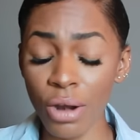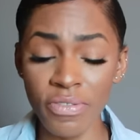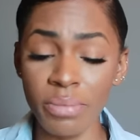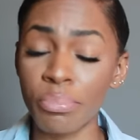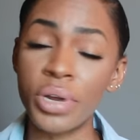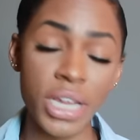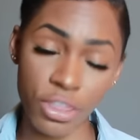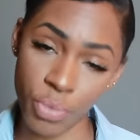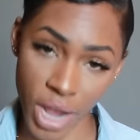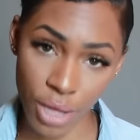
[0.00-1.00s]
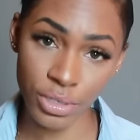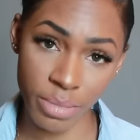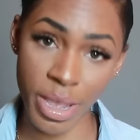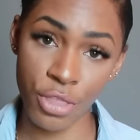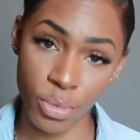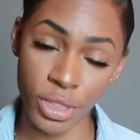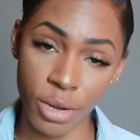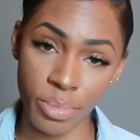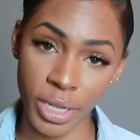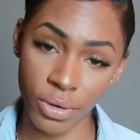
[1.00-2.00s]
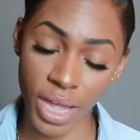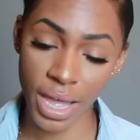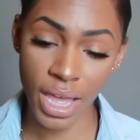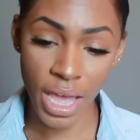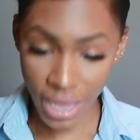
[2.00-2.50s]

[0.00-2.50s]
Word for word: I don't even breathe when I go to the bathroom on the airplane, okay?